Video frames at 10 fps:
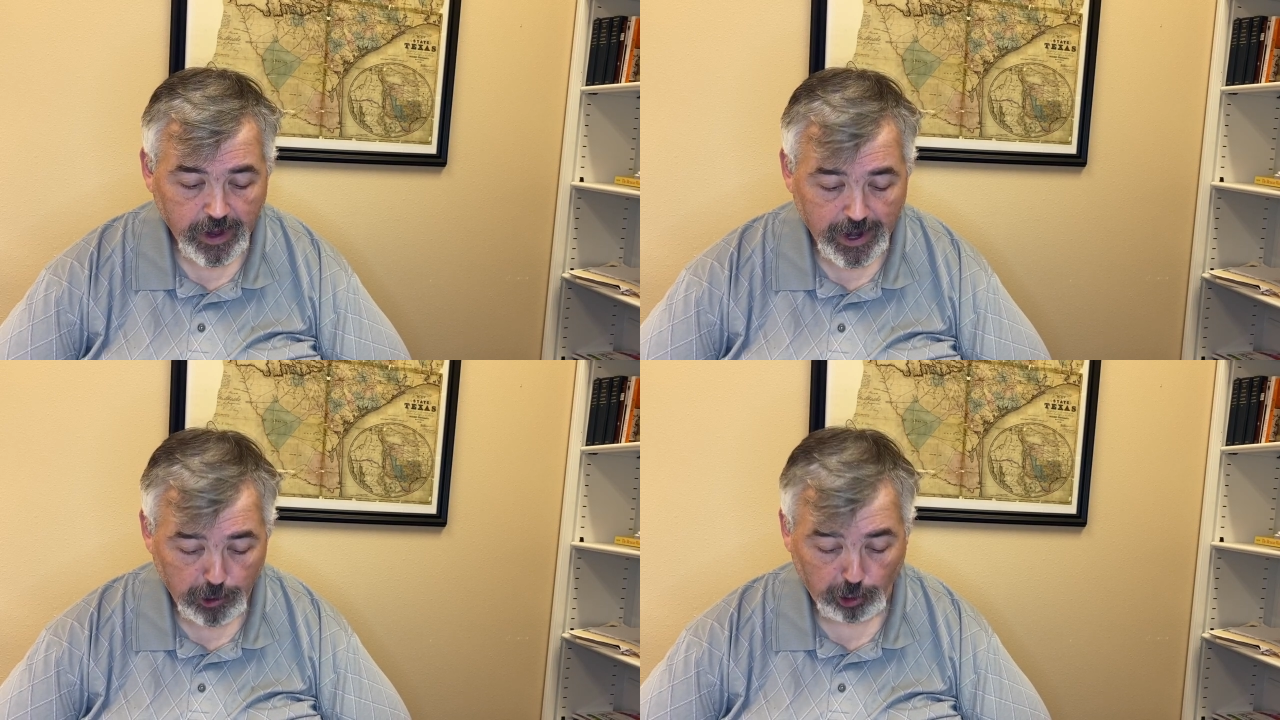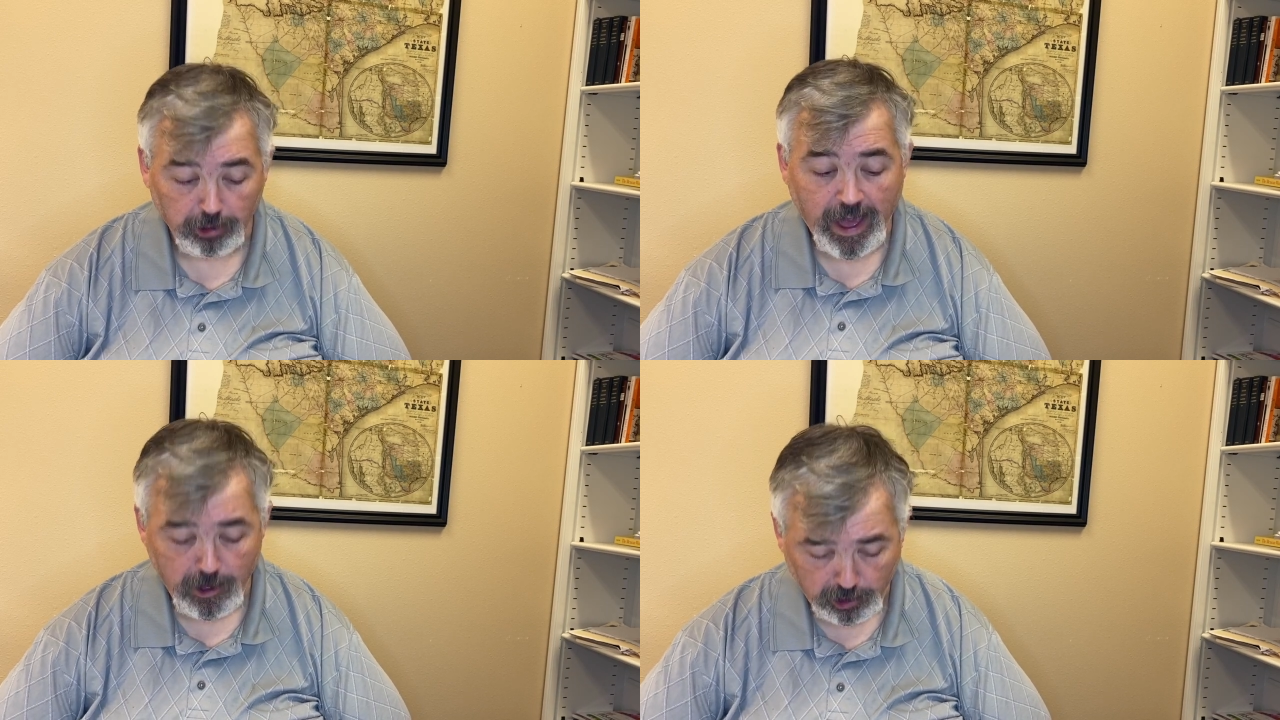And it's the
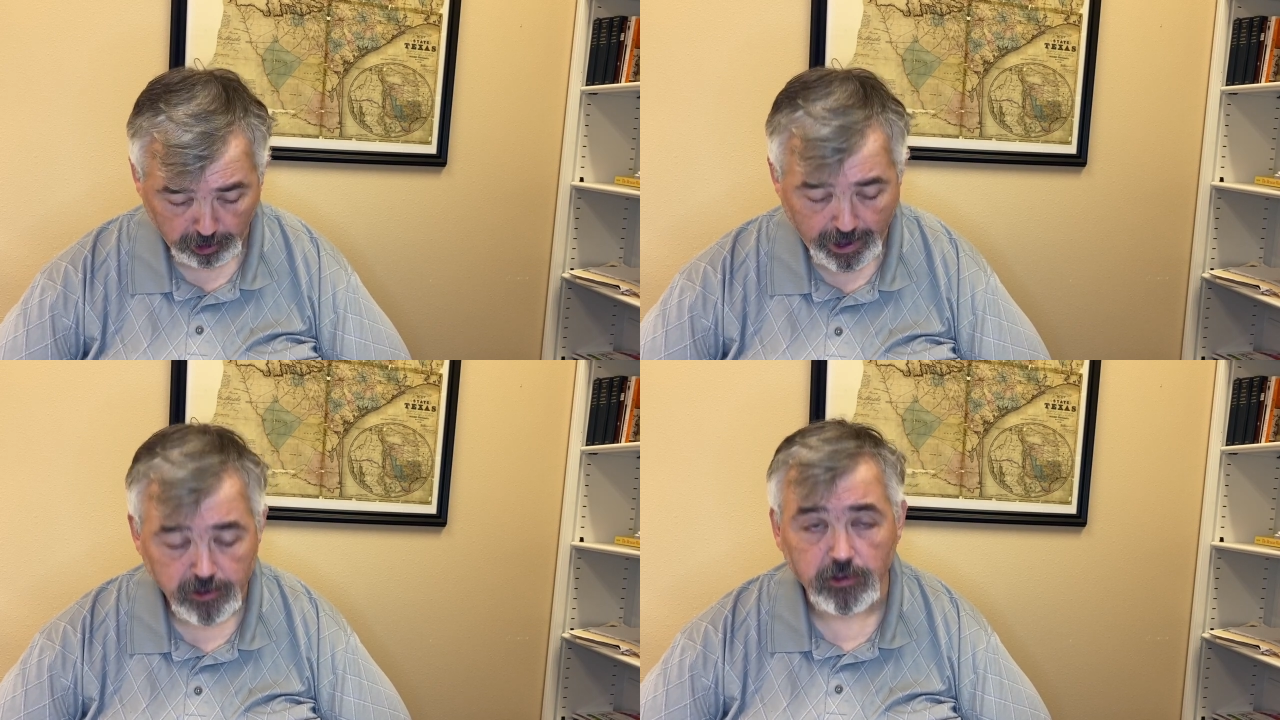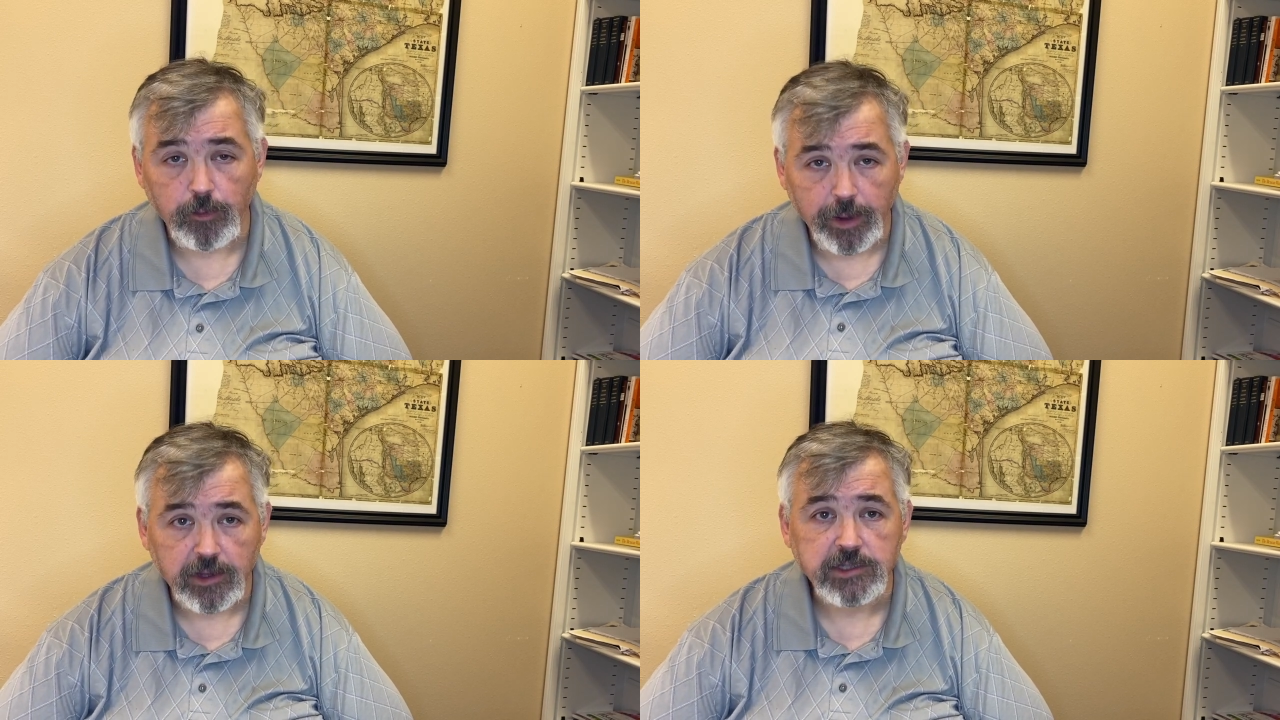last election
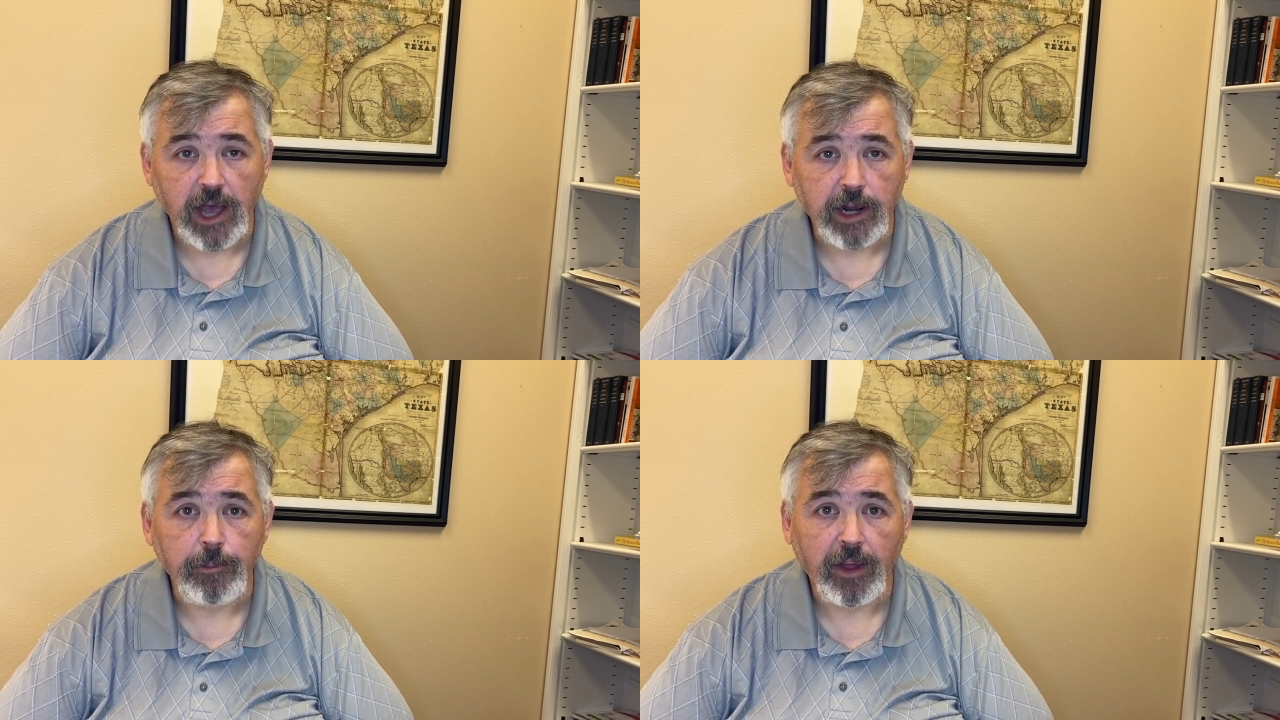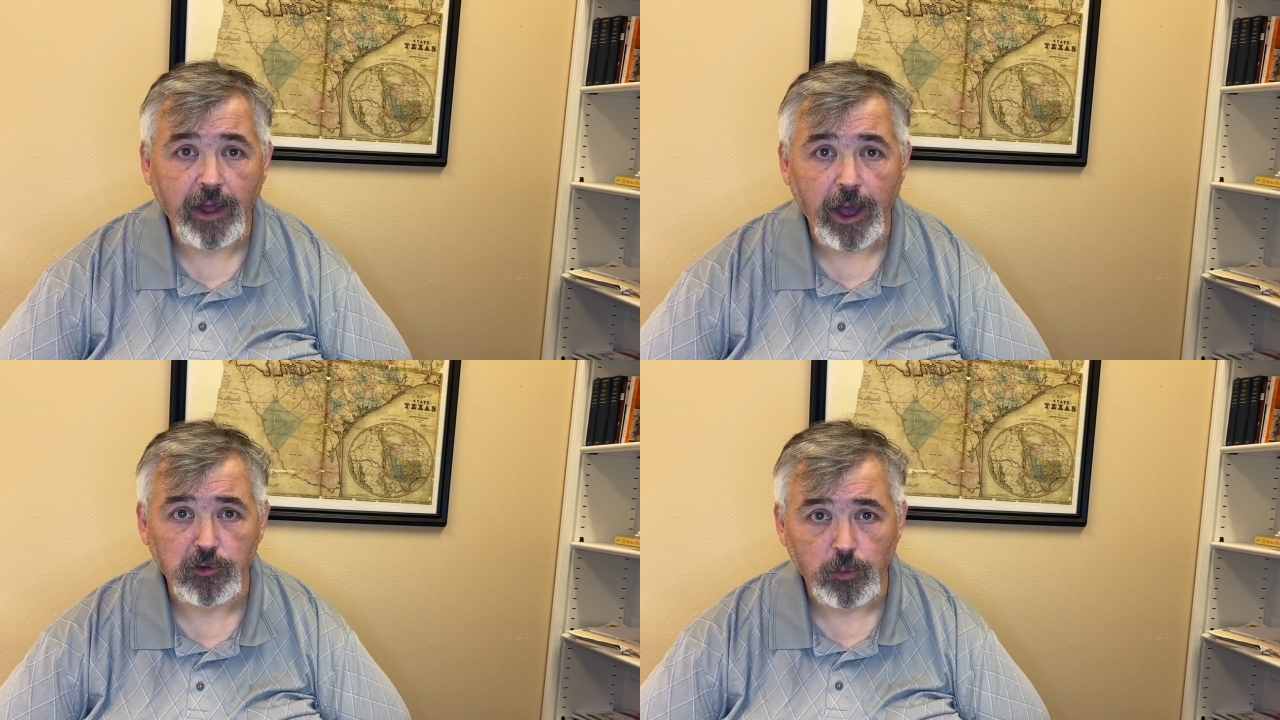to be decided by the
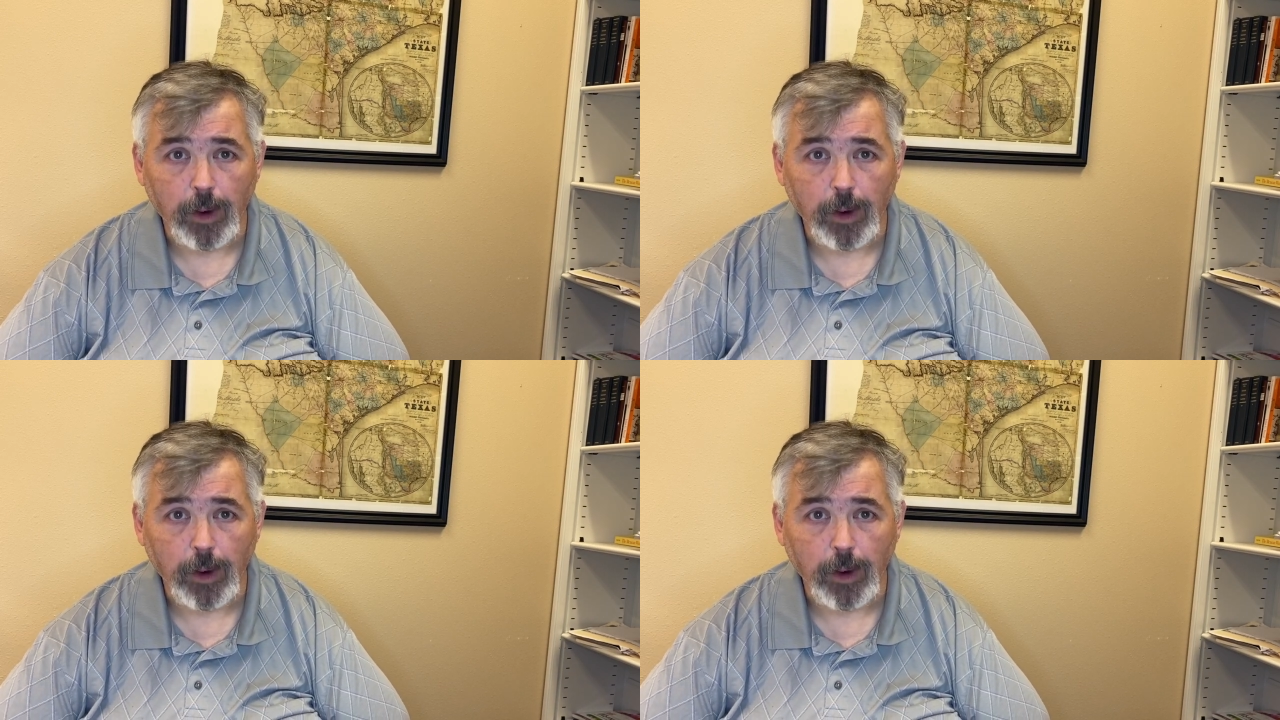House of